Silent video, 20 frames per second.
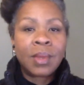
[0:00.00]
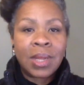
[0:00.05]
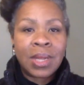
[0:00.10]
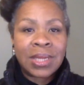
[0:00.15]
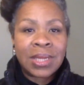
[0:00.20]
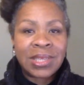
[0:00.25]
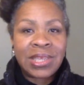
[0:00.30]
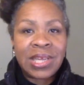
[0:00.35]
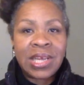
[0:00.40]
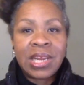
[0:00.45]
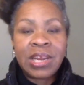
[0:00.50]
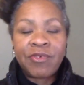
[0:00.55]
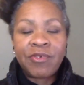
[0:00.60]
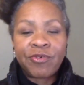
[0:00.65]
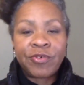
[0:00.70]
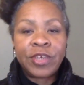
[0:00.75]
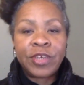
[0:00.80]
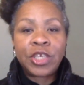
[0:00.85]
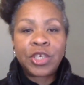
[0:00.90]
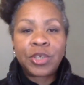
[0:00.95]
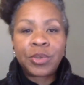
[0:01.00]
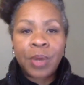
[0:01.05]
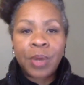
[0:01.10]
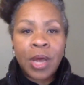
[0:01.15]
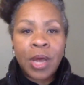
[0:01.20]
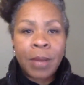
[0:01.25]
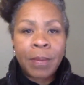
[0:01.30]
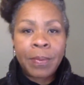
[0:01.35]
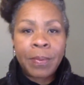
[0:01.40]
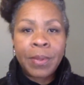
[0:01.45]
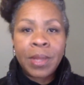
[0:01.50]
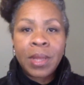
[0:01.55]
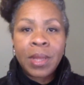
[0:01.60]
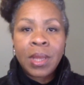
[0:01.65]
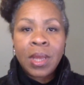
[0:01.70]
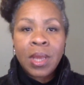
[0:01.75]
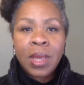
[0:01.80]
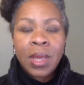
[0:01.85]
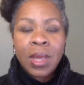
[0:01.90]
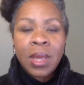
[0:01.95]
Like saying it frees you up.
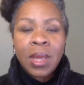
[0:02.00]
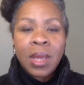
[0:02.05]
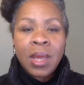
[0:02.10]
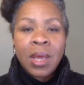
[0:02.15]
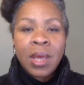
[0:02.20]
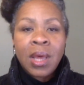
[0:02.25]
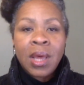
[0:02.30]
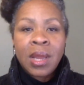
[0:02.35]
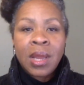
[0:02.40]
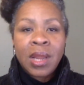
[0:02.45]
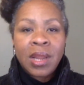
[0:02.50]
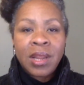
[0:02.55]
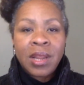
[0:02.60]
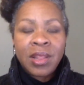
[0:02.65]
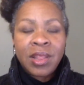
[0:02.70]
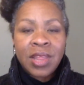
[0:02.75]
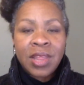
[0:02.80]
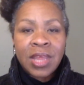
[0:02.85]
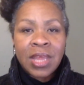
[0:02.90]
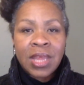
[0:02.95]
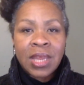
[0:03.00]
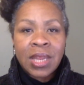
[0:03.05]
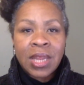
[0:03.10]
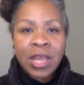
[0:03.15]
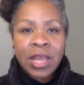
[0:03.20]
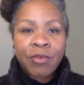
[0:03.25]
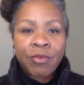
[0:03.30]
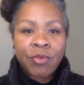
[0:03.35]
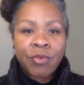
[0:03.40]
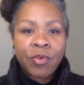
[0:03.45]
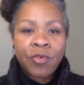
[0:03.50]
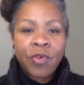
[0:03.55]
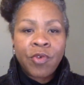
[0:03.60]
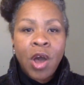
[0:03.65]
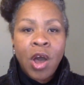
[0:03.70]
Another thing that Groove